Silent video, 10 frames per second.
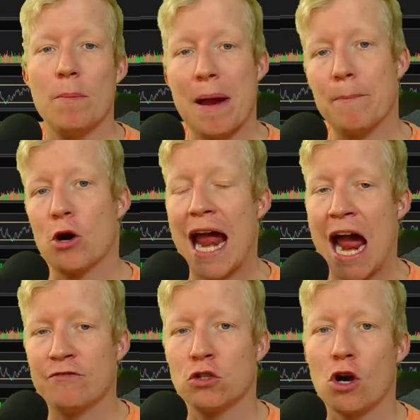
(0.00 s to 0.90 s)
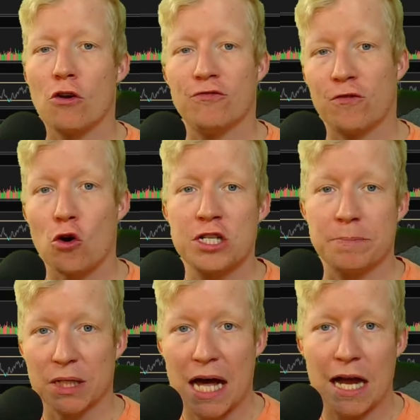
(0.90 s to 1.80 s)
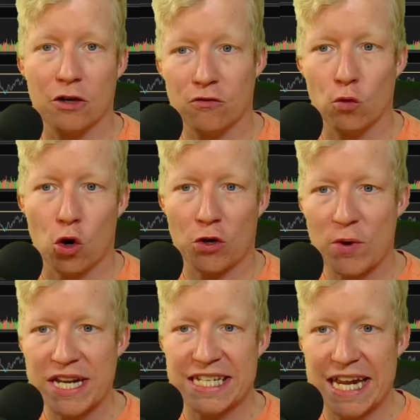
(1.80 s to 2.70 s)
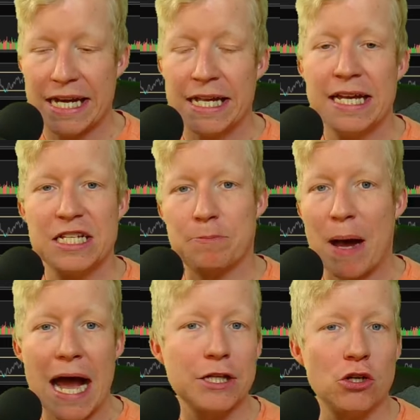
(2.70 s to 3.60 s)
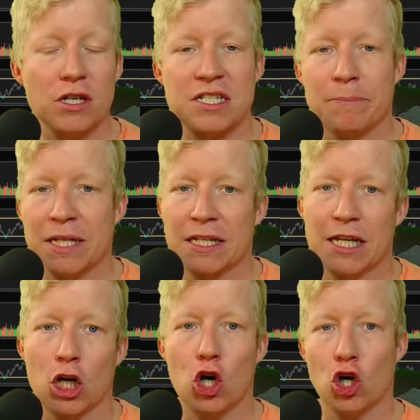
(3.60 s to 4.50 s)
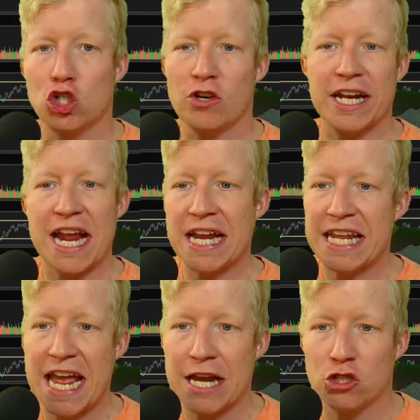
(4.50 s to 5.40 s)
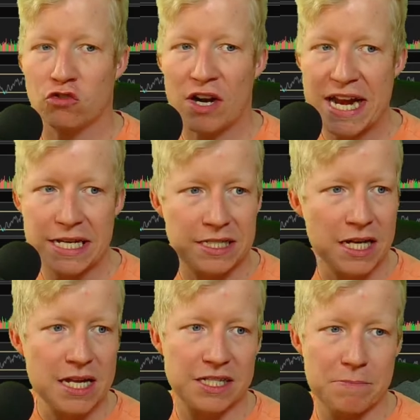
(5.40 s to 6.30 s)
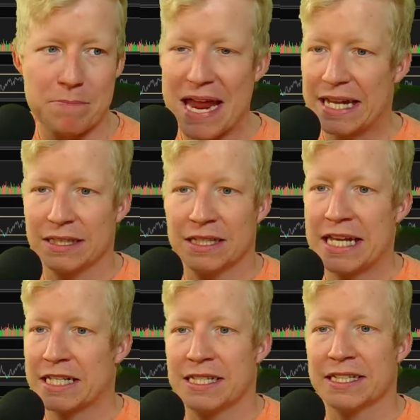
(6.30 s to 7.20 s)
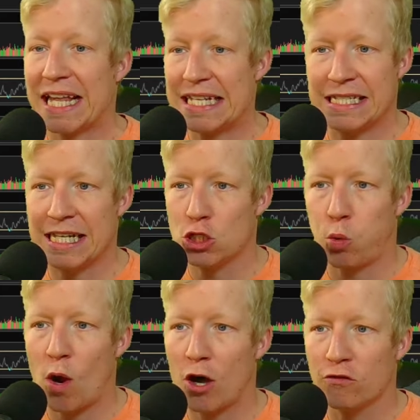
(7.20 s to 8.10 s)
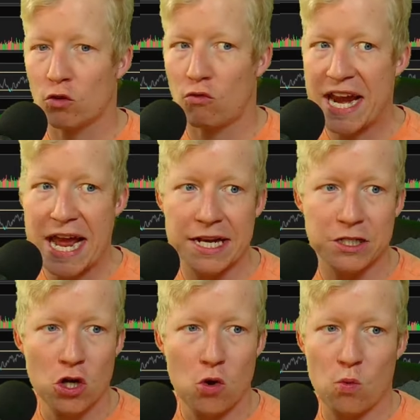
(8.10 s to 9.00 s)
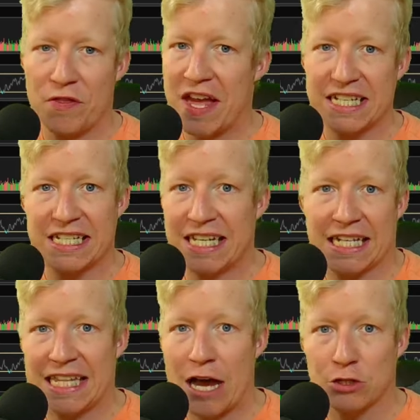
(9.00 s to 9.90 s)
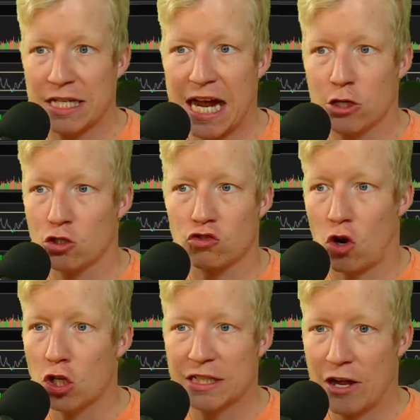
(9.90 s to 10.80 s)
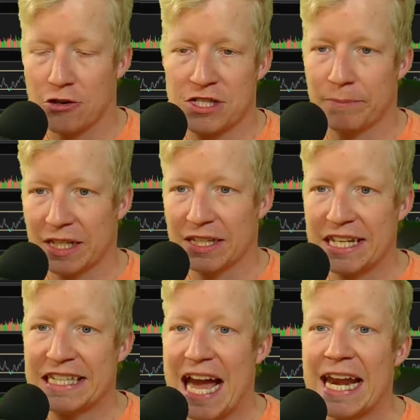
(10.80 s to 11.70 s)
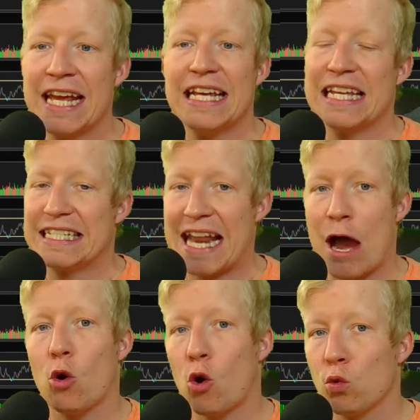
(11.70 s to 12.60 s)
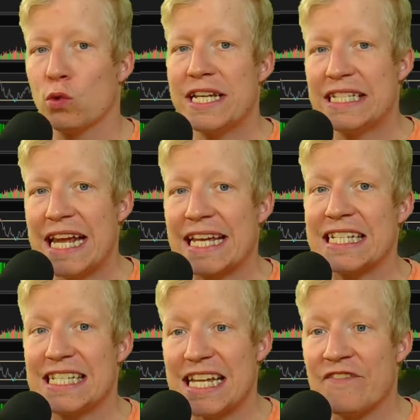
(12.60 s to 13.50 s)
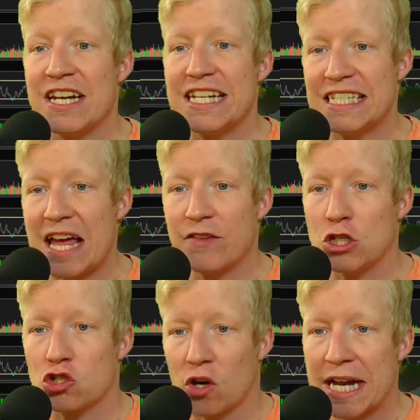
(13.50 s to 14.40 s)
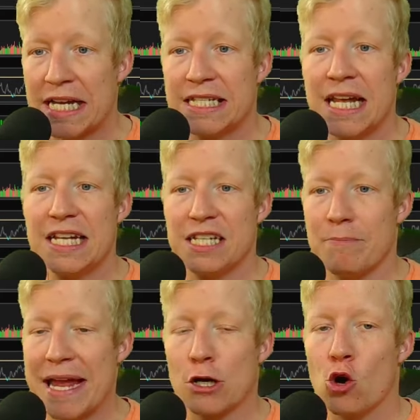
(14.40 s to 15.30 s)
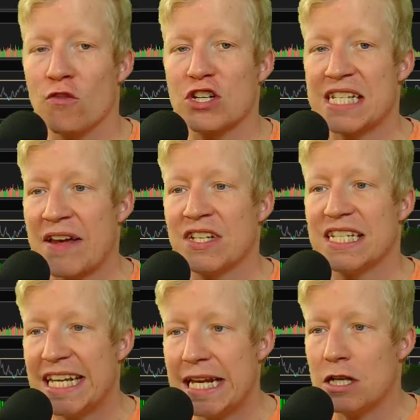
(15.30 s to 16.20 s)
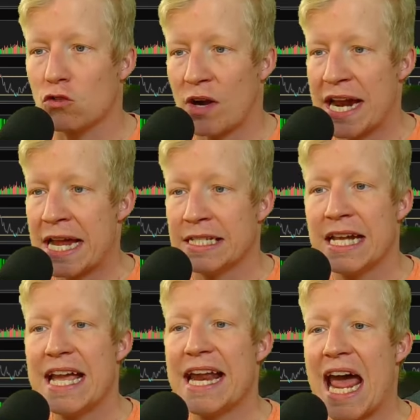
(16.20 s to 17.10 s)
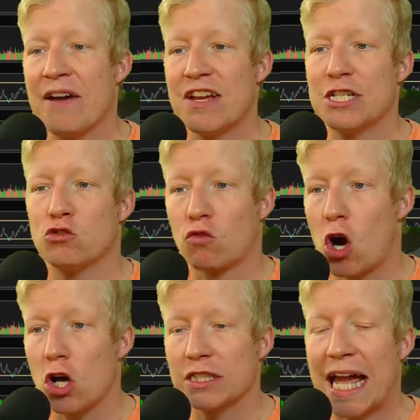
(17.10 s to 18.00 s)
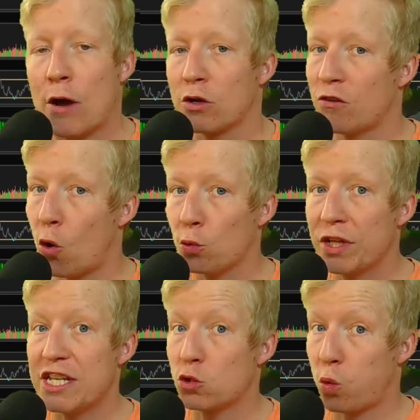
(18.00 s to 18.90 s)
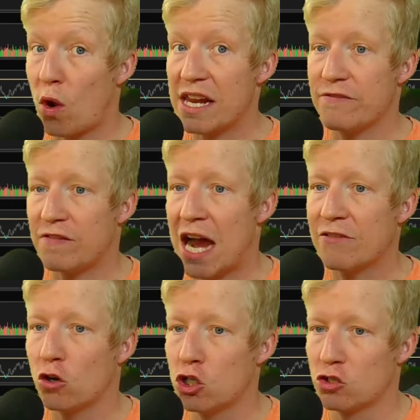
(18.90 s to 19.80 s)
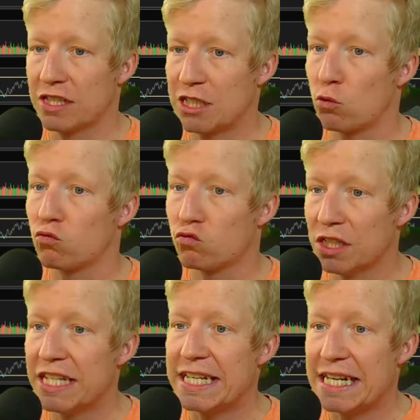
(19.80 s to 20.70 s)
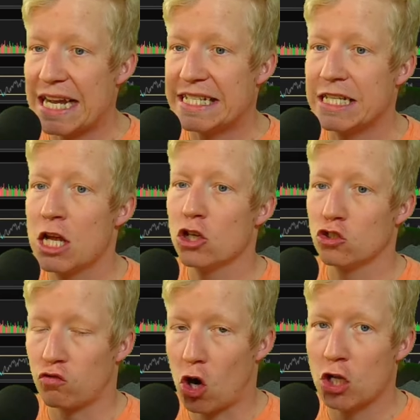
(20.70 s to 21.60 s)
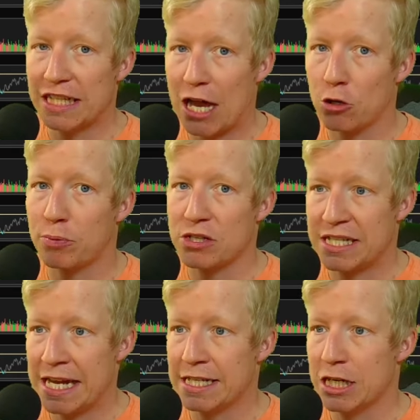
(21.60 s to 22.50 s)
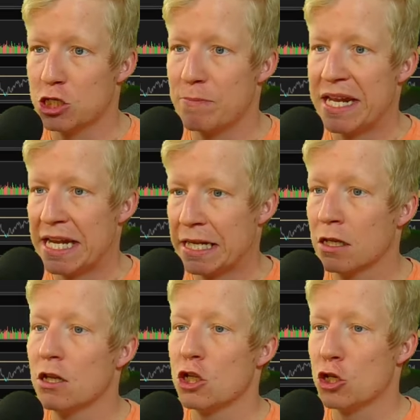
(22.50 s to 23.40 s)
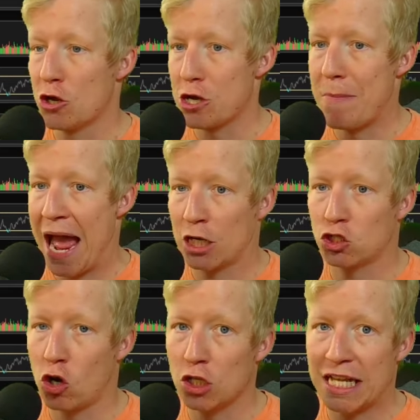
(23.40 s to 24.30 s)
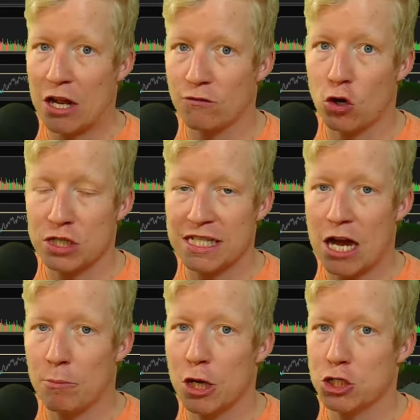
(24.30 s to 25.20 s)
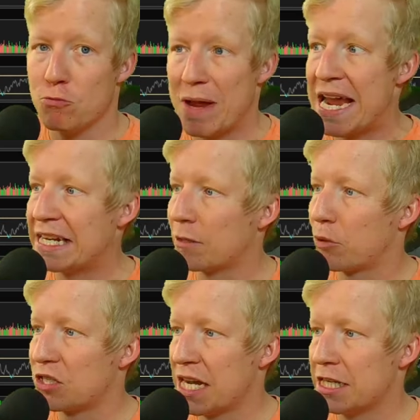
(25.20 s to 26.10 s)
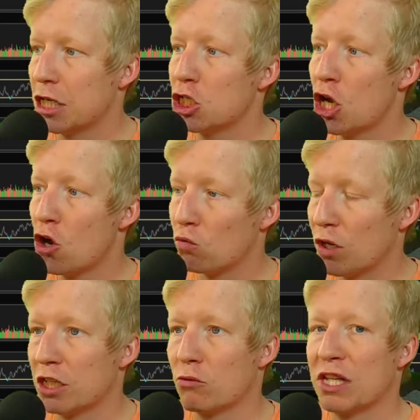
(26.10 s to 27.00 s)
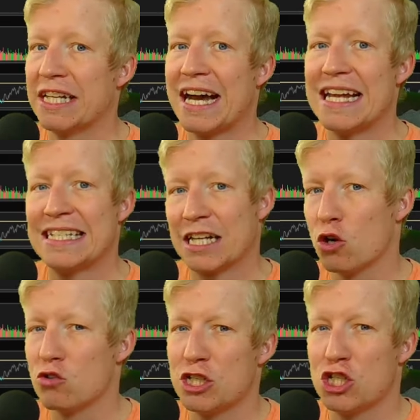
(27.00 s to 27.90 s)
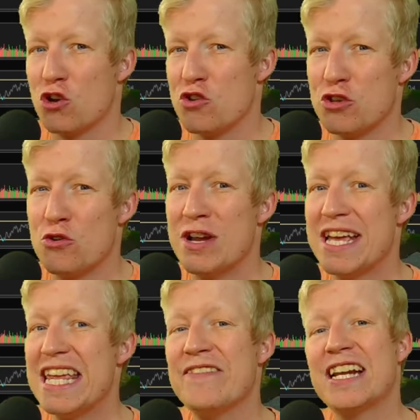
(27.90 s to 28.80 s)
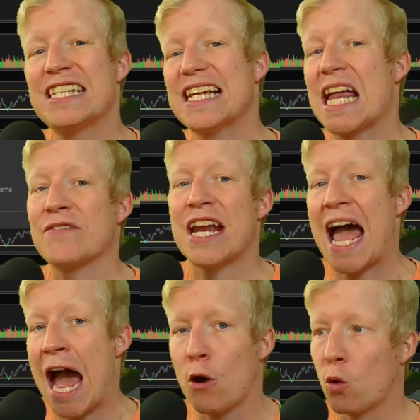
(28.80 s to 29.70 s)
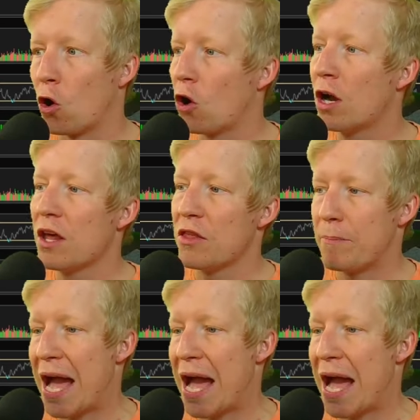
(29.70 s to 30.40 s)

Remember, after our first block of work we did, SPY took something like 188 trades to make like less than 12 grand with a $6,000 drawdown or something like that. It's now only taken 77 trades to make over 17 grand and have a drawdown of only 2,500. That's a really nice drawdown percentage, meaning you know your max drawdown versus how much you made in a percentage. Really, really nice. That goes and show you even inside of an hour the